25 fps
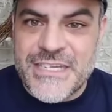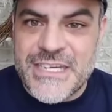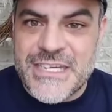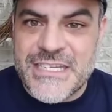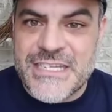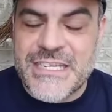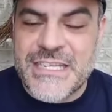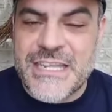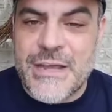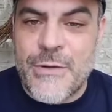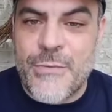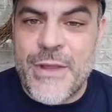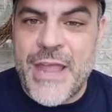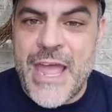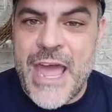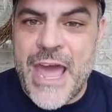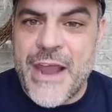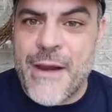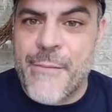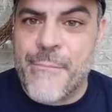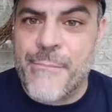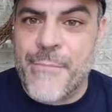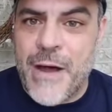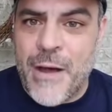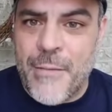is, is that we had
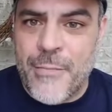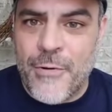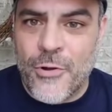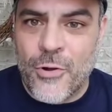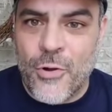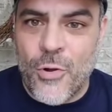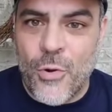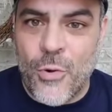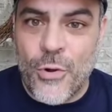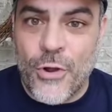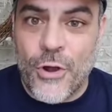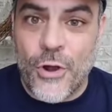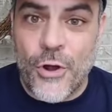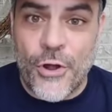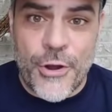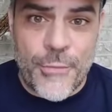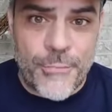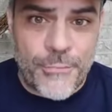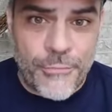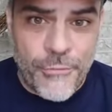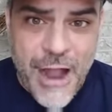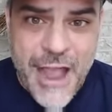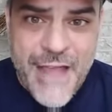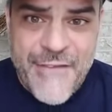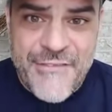a bubble going on, a
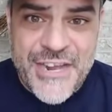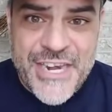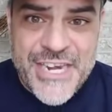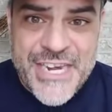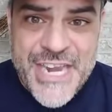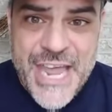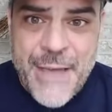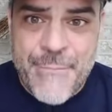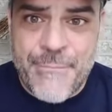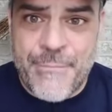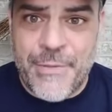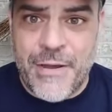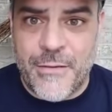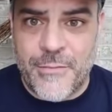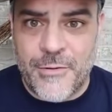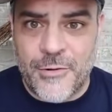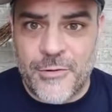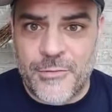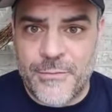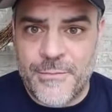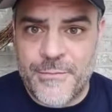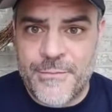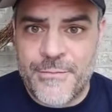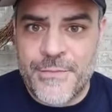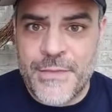private debt bubble.
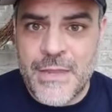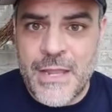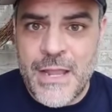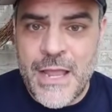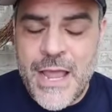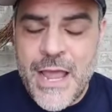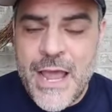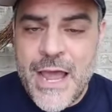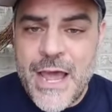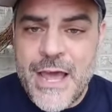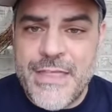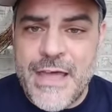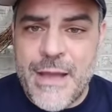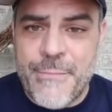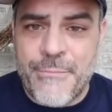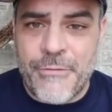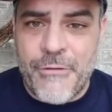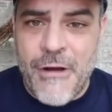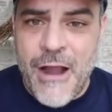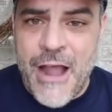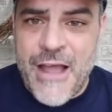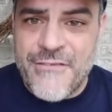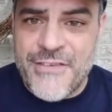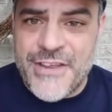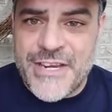And that
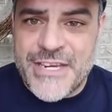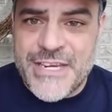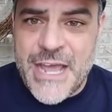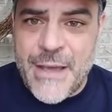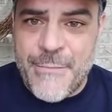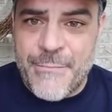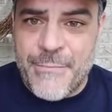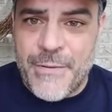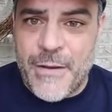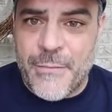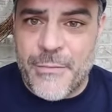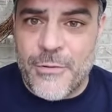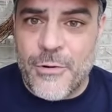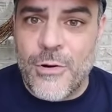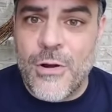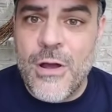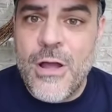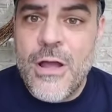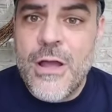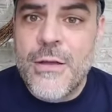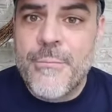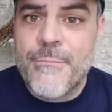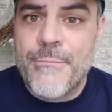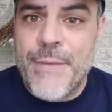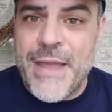private debt bubble,
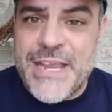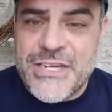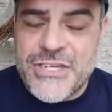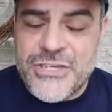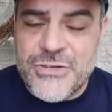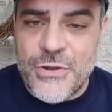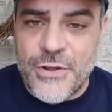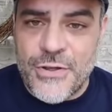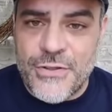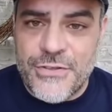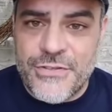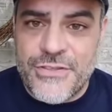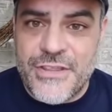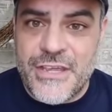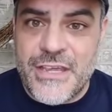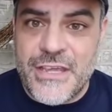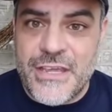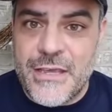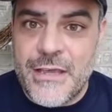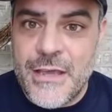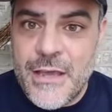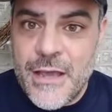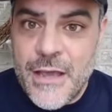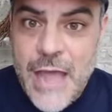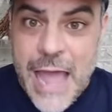based on
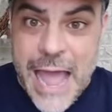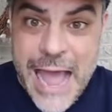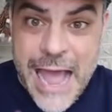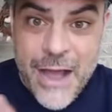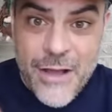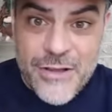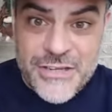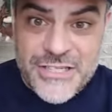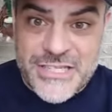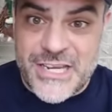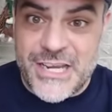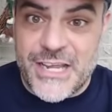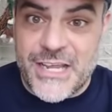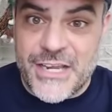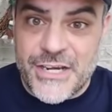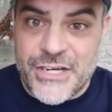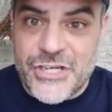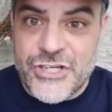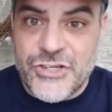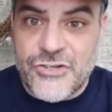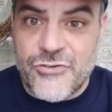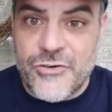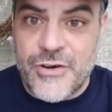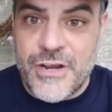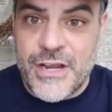the housing
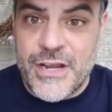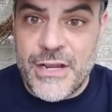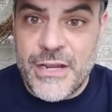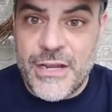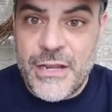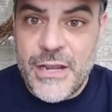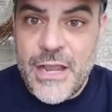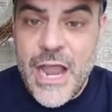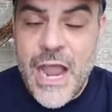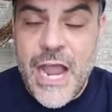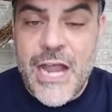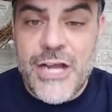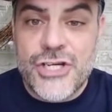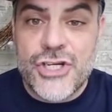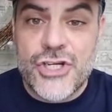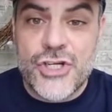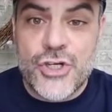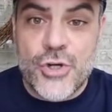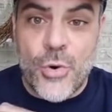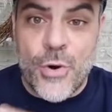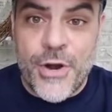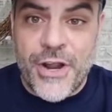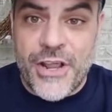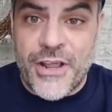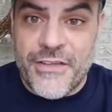industry and
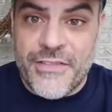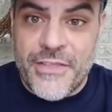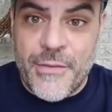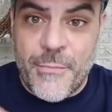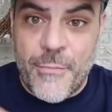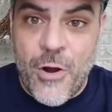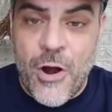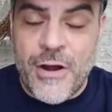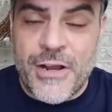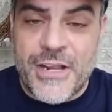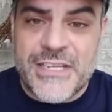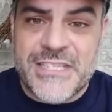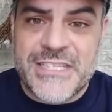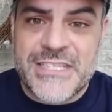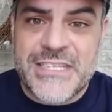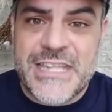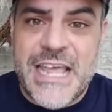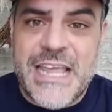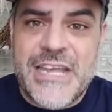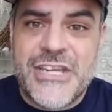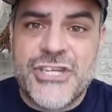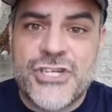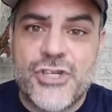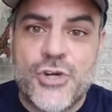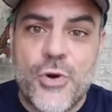shorting of the markets, they
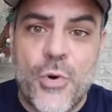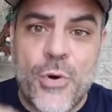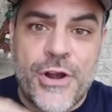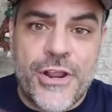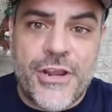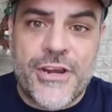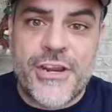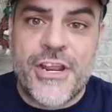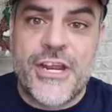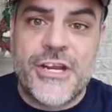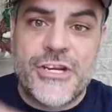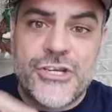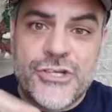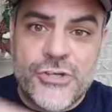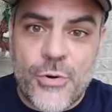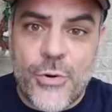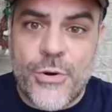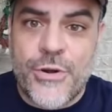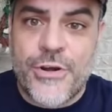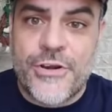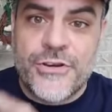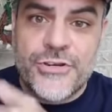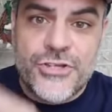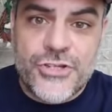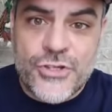shorted and
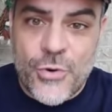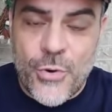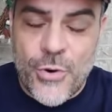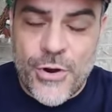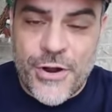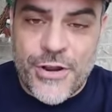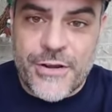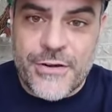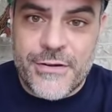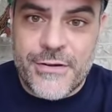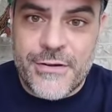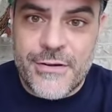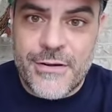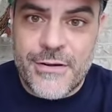shorted and shorted.